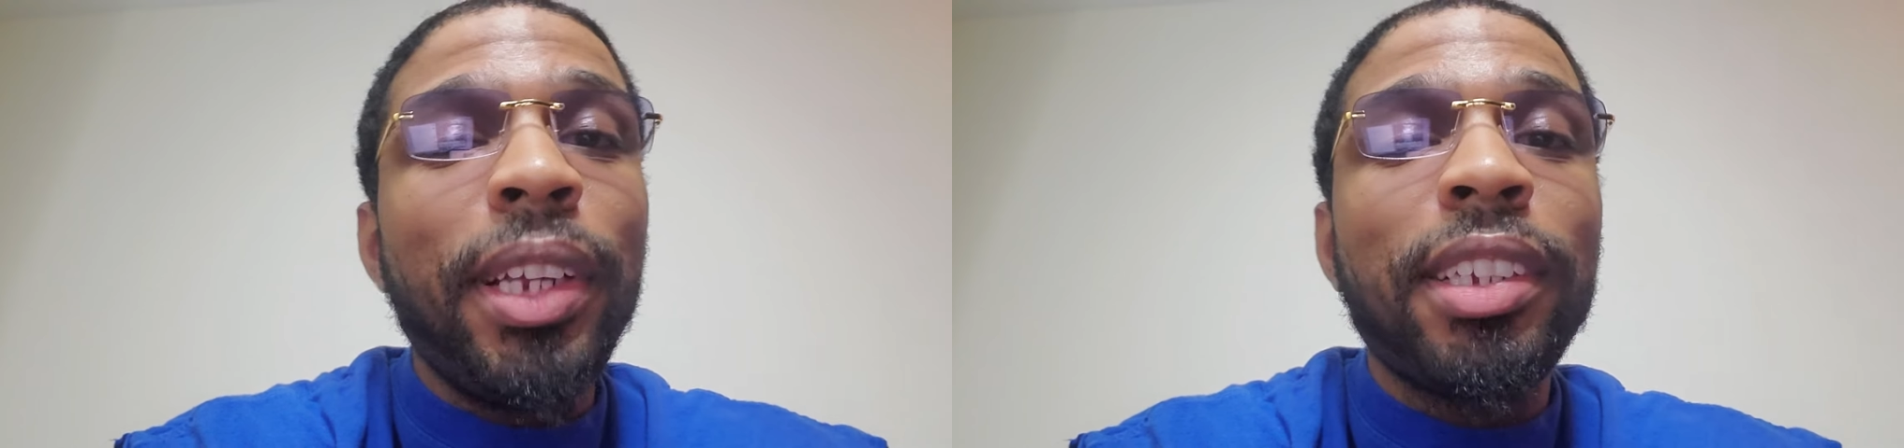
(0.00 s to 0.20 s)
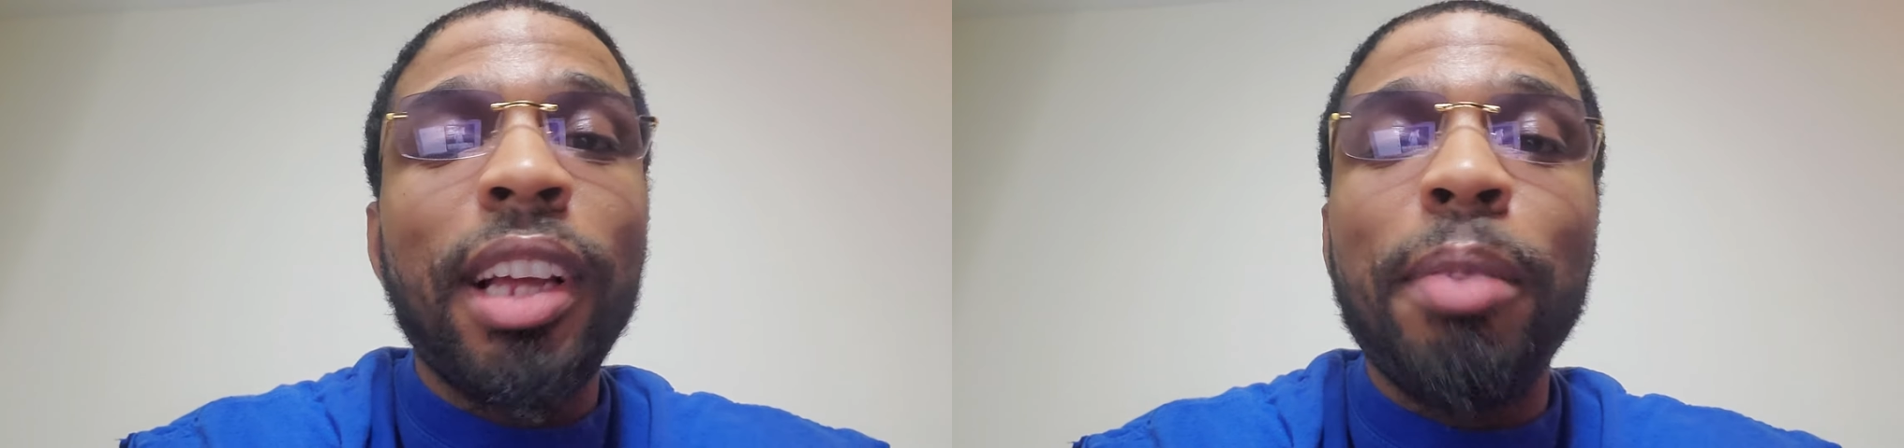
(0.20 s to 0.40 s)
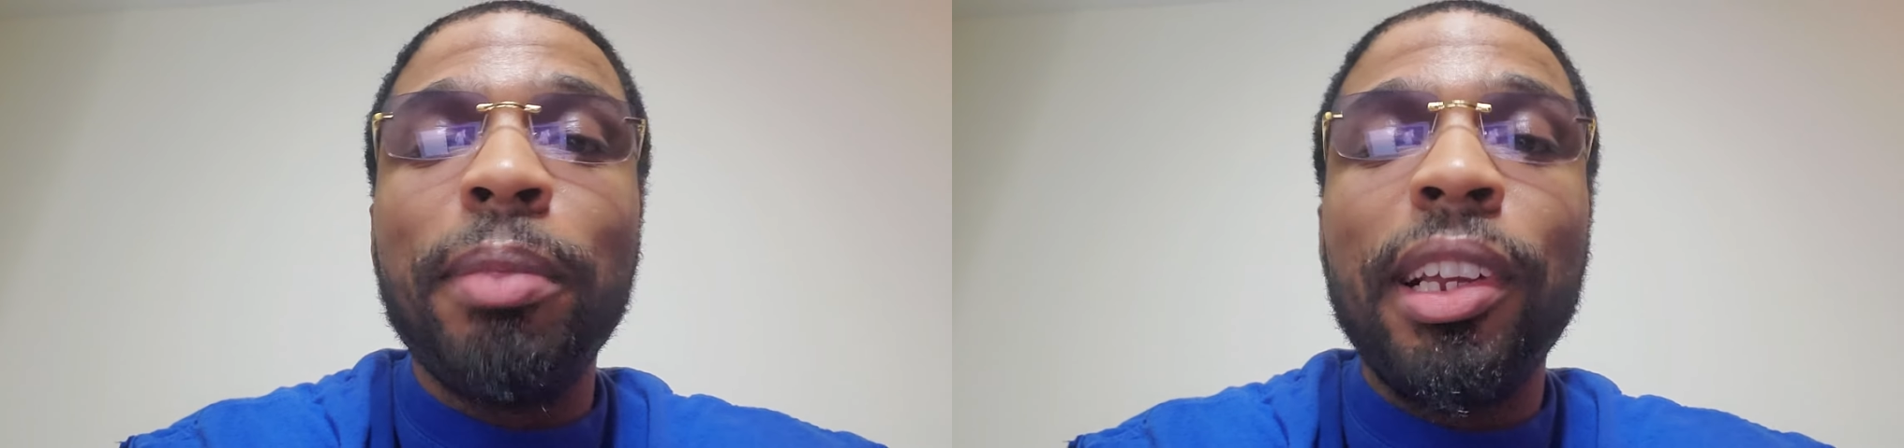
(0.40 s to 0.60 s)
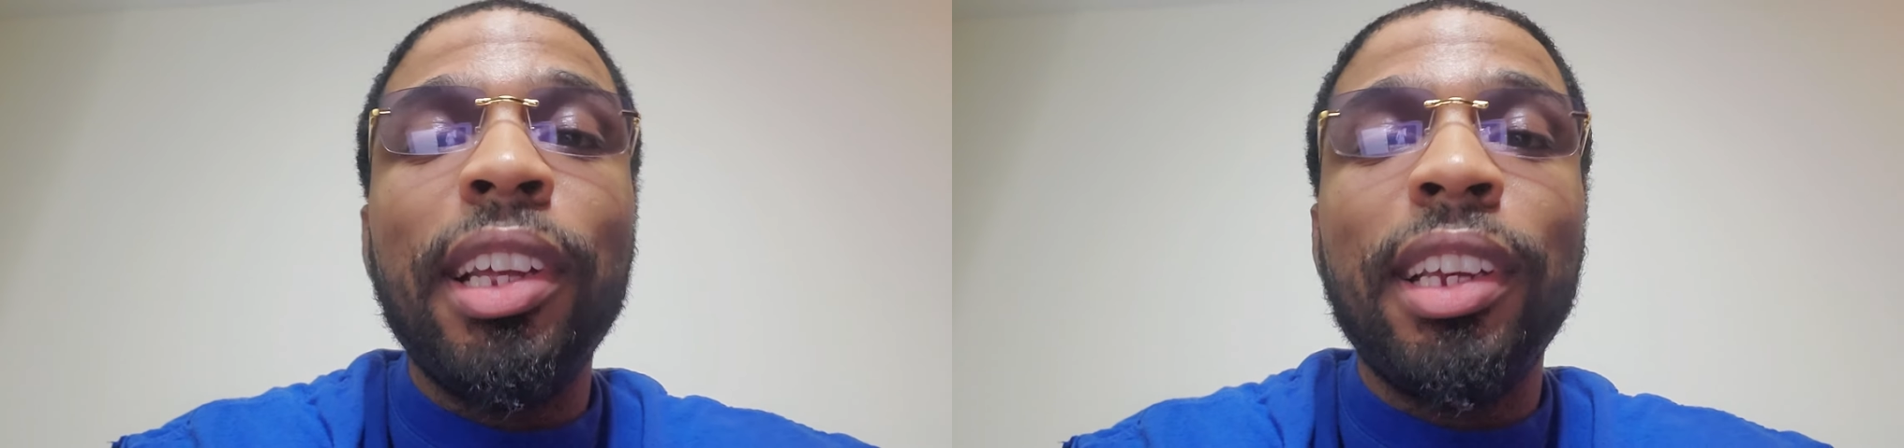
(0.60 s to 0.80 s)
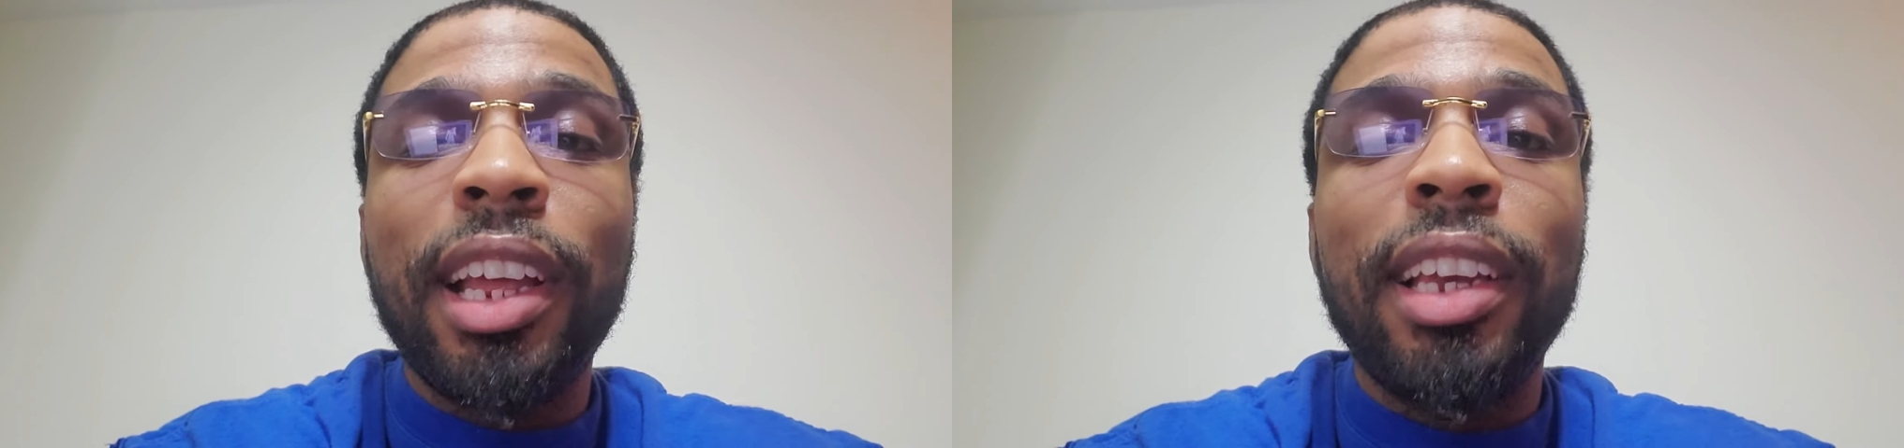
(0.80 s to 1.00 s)
something
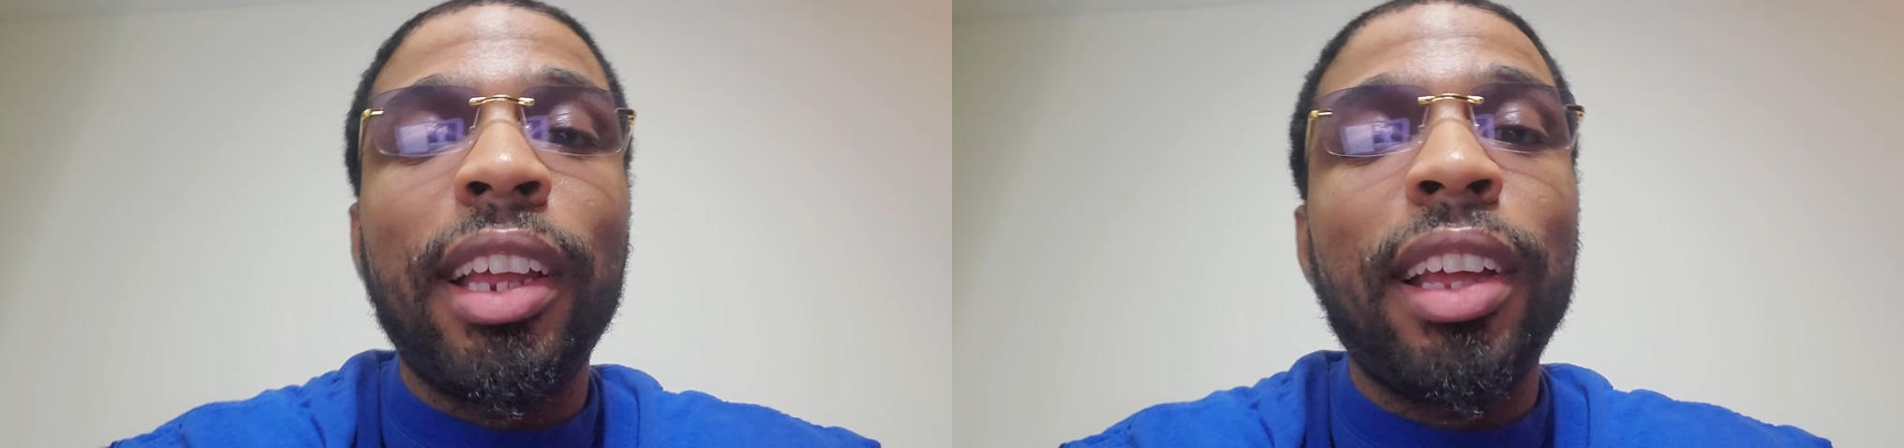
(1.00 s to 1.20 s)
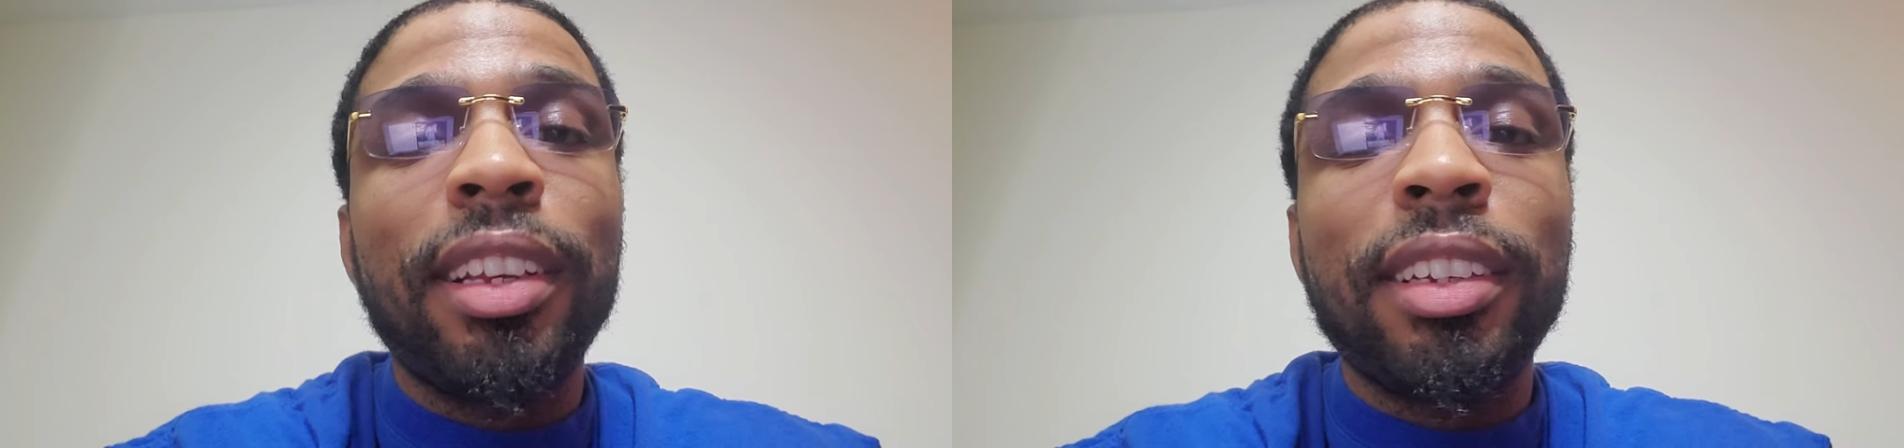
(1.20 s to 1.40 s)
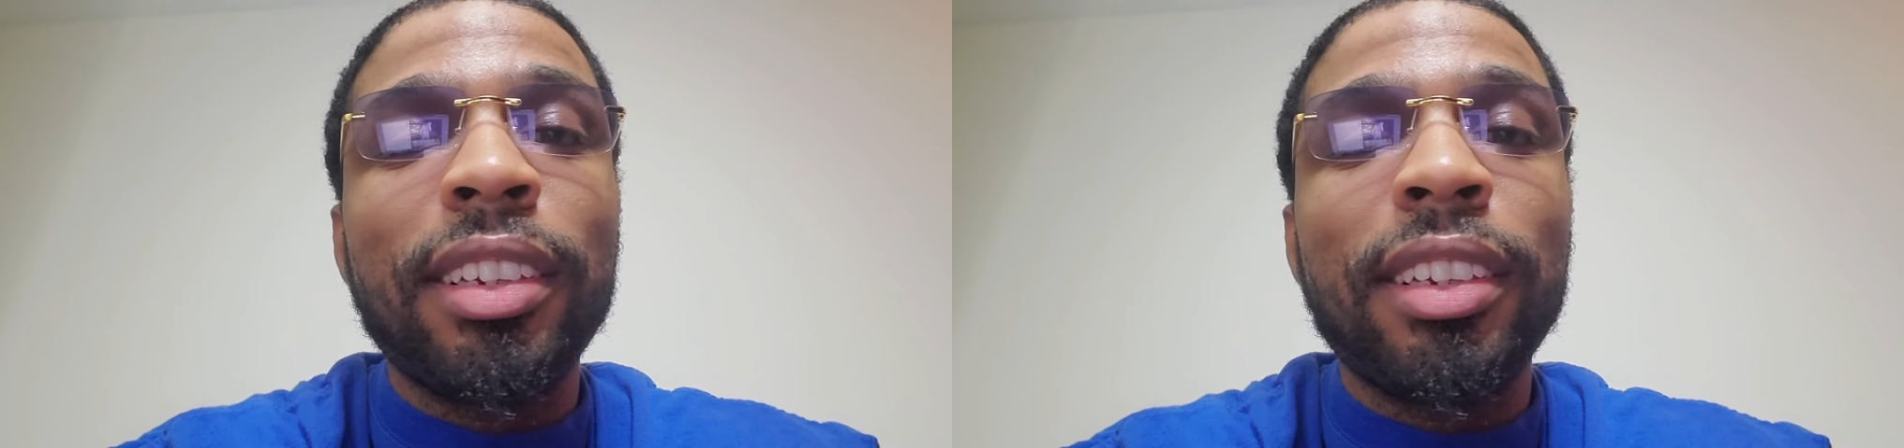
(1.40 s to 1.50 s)
looking at that,